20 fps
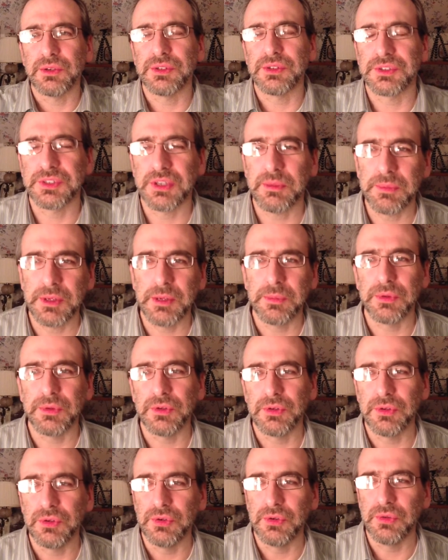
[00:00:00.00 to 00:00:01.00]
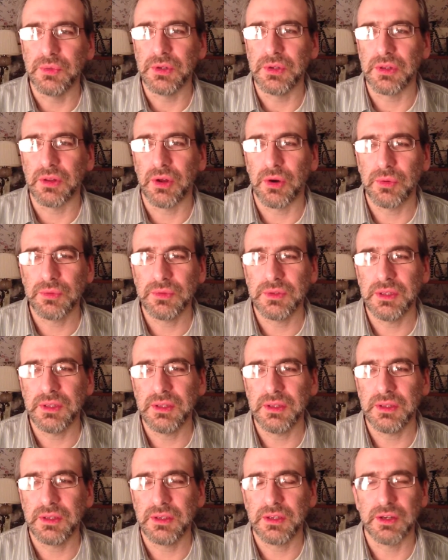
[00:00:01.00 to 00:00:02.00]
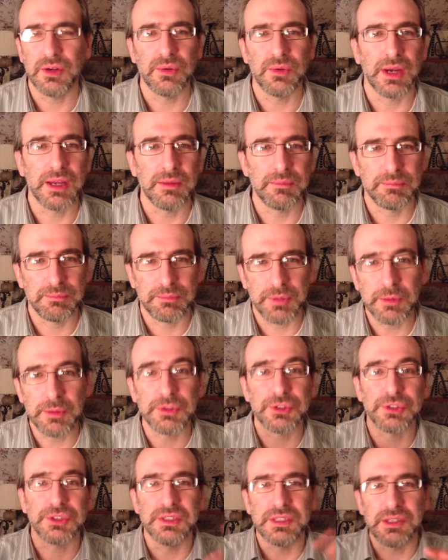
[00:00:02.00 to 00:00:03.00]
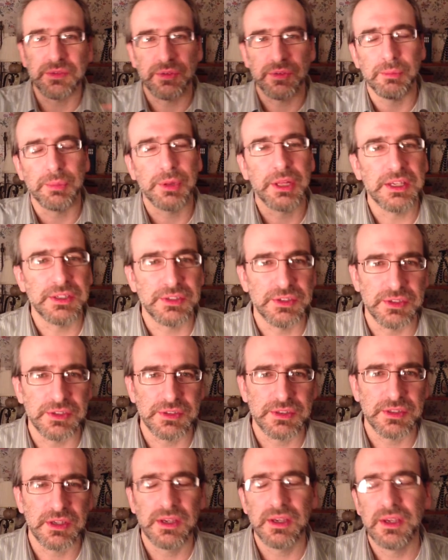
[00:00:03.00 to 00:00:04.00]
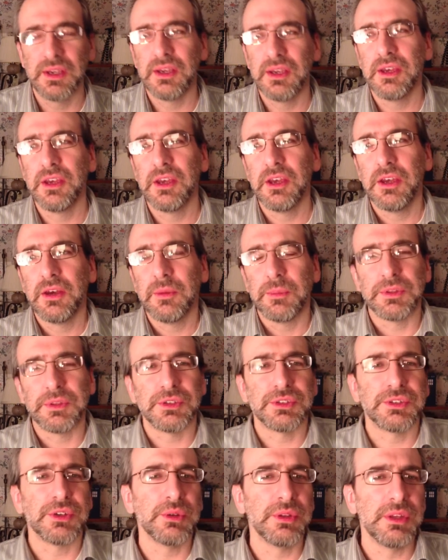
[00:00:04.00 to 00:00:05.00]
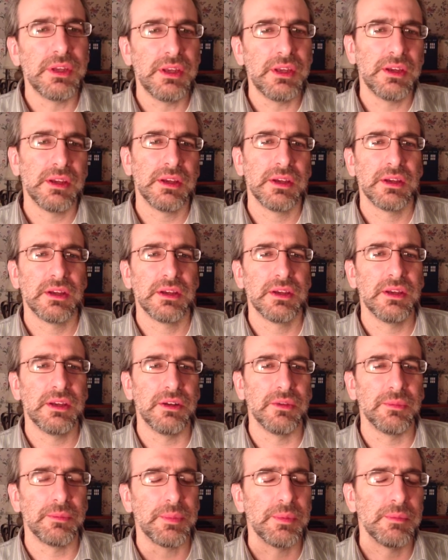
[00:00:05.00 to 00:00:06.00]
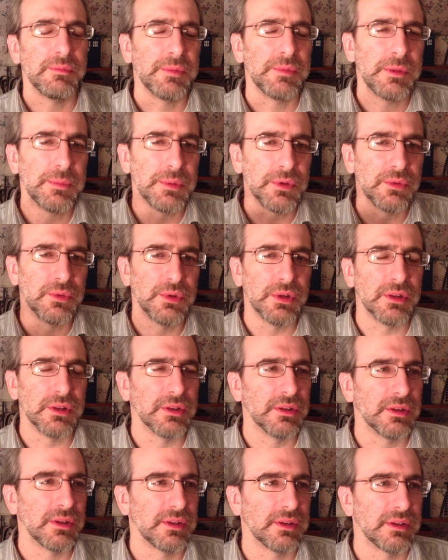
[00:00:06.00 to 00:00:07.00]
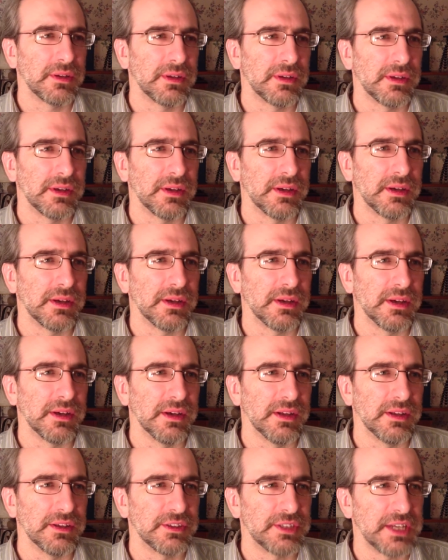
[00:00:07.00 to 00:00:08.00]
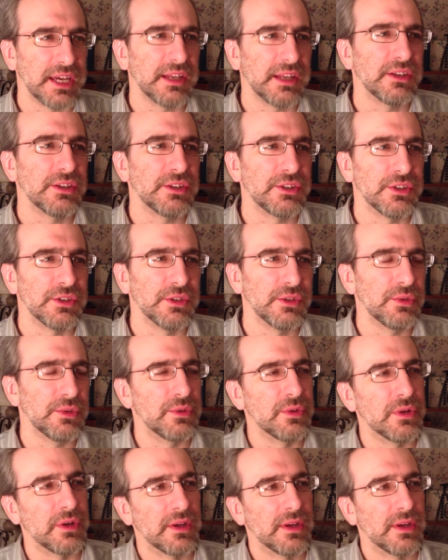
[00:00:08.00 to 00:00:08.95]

are some people who will only, I publish at different places, but there's only, people will tend to